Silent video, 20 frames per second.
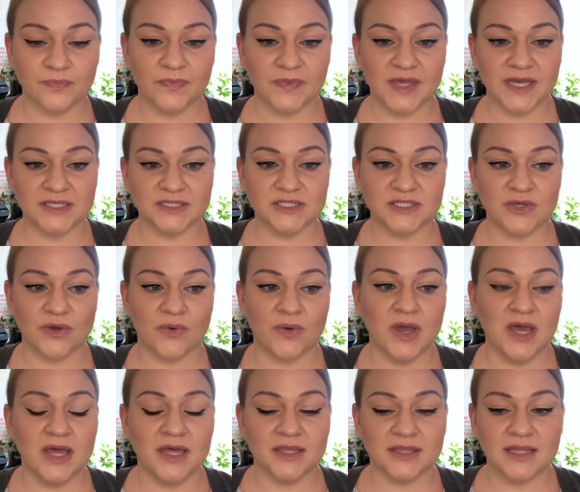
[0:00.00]
And so
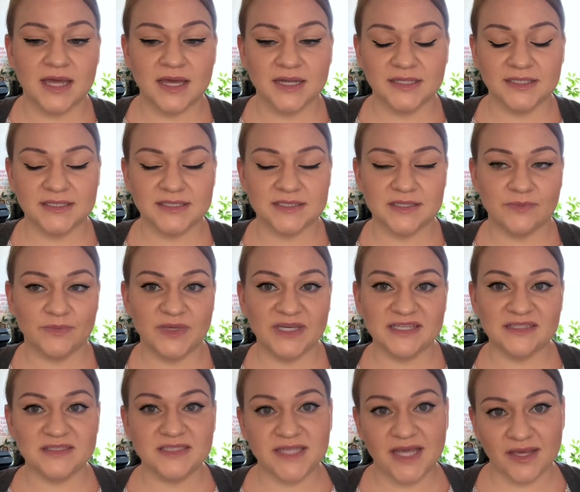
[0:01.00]
that is the
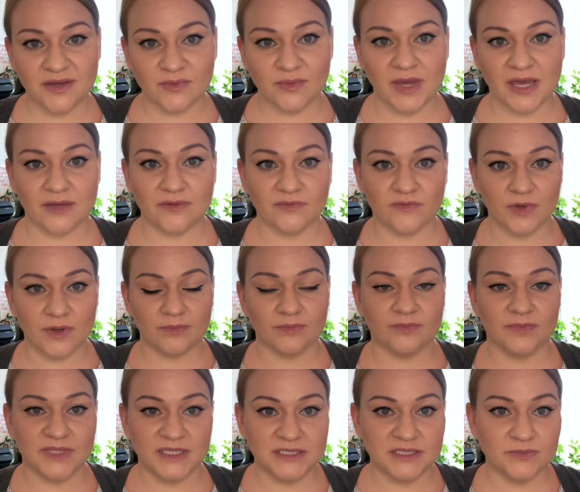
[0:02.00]
biggest takeaway from
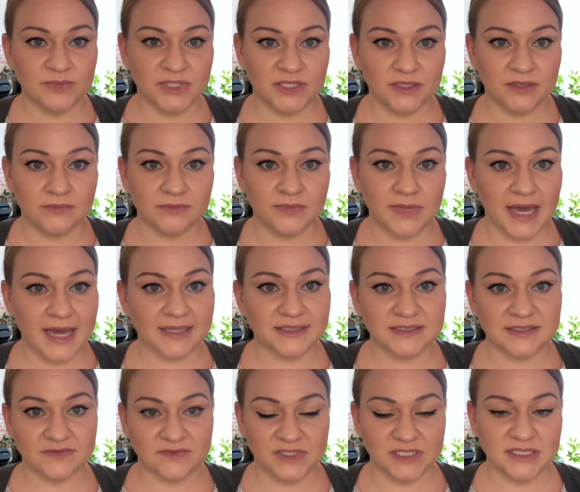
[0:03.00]
B2B
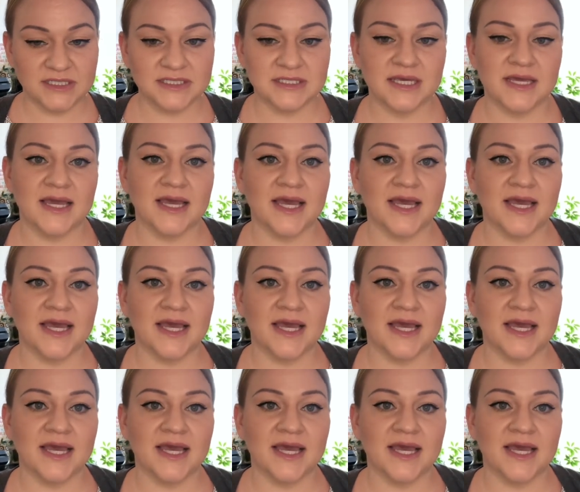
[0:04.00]
activities.